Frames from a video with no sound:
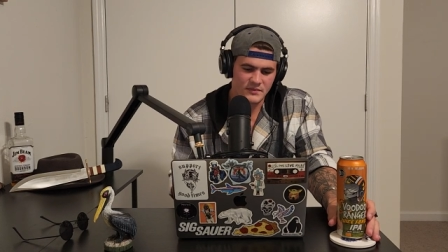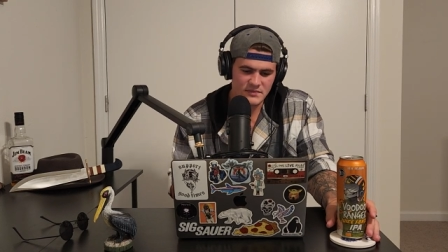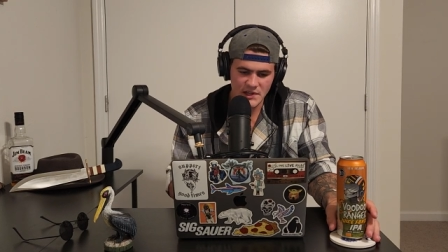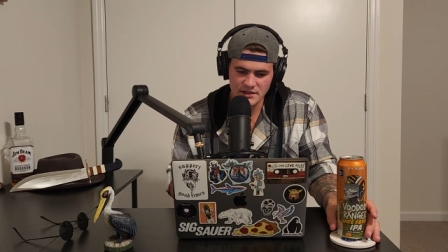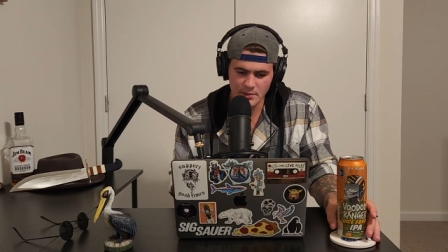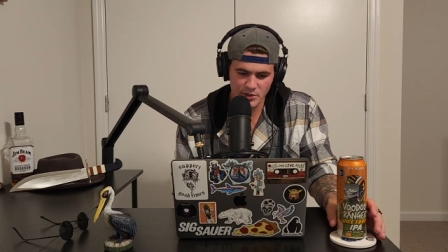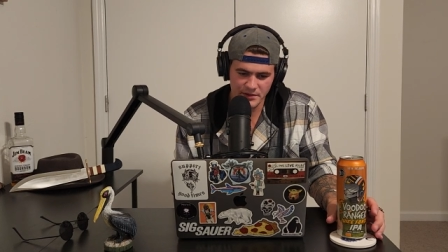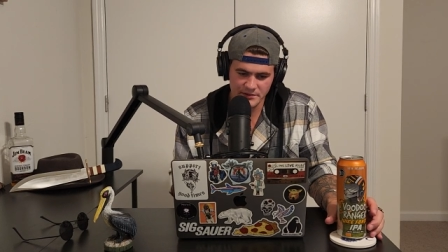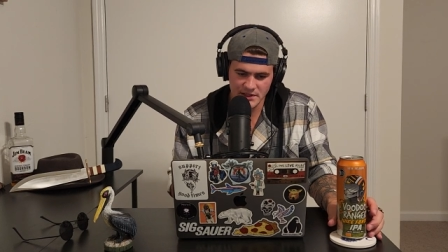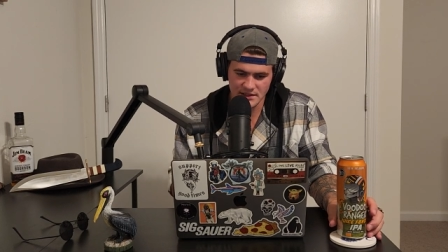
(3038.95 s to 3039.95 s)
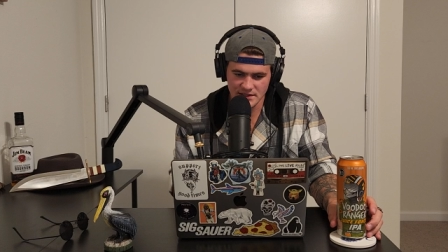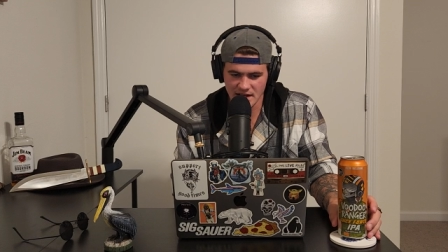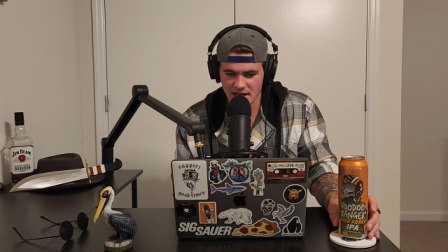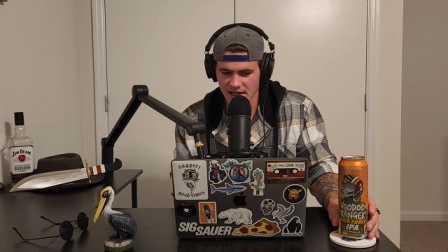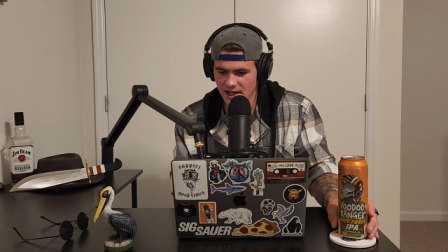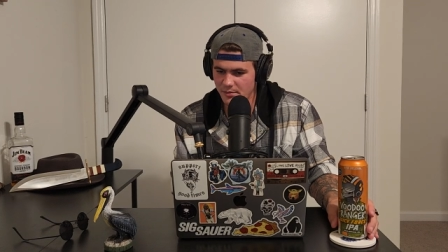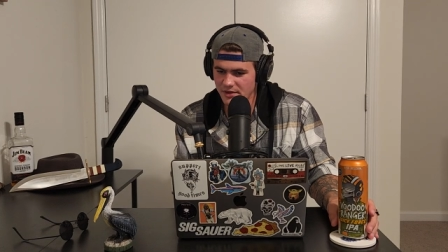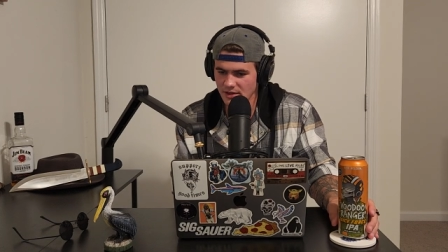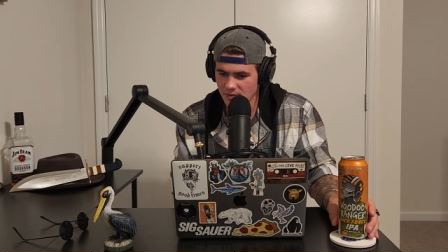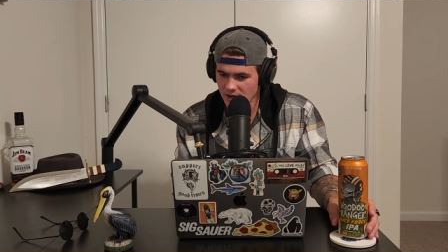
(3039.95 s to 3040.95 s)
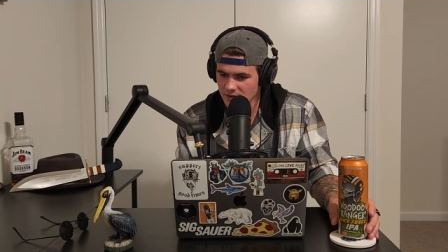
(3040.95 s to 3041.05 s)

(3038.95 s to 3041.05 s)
Number 15. God, I gotta pee, bro.